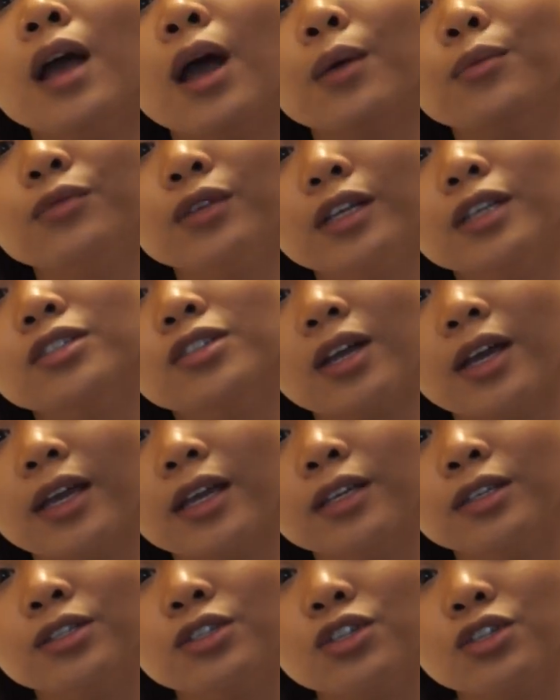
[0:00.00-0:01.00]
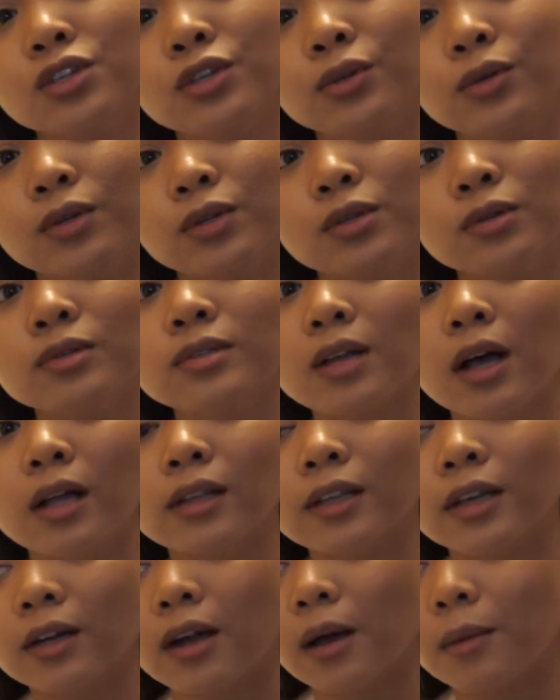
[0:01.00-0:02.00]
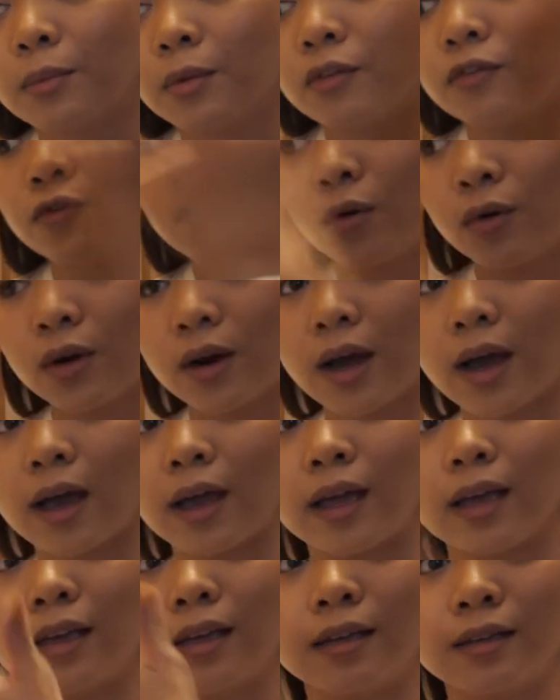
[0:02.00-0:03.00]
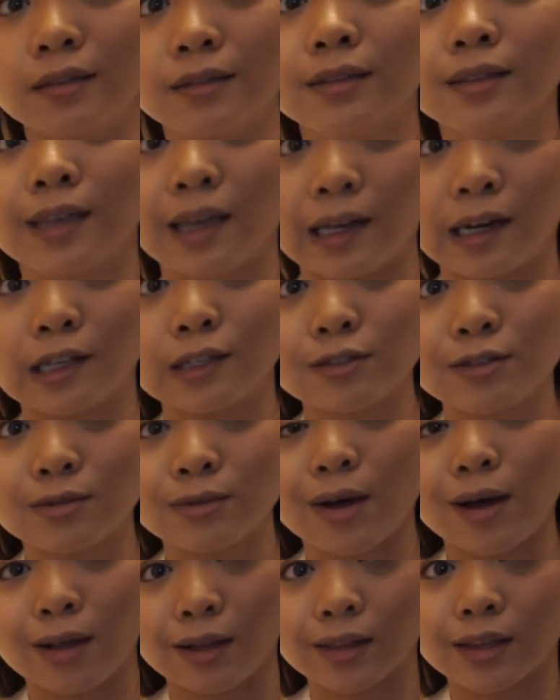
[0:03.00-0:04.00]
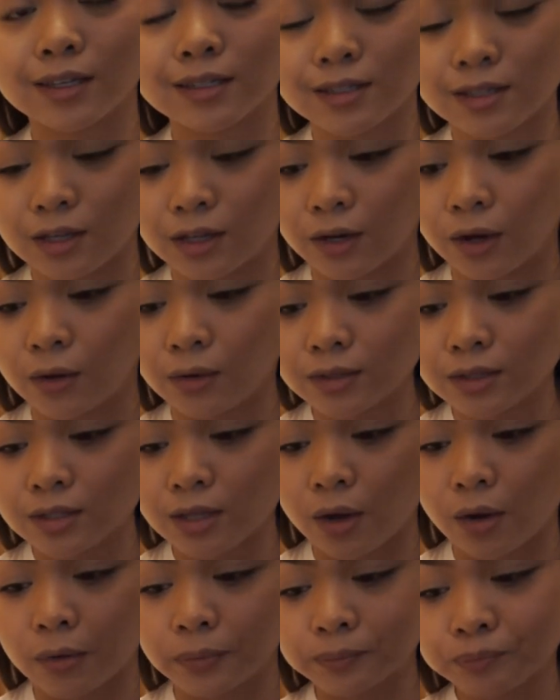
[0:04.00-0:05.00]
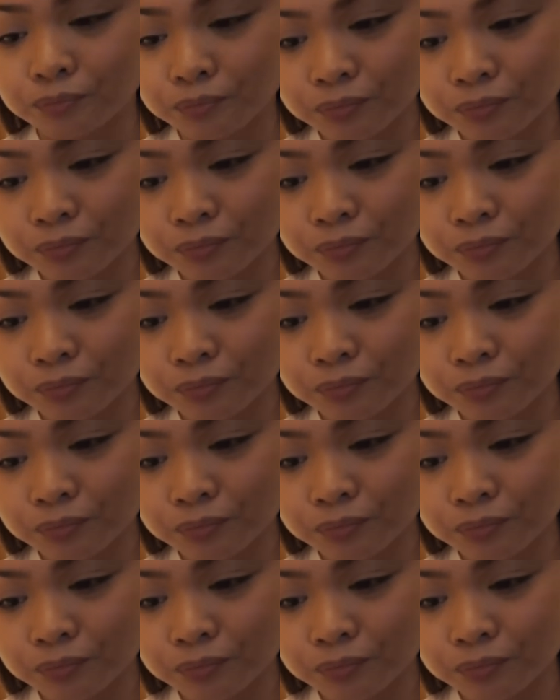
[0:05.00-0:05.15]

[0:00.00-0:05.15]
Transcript: I'm really trying to use all that up before I get into all this, you know? So,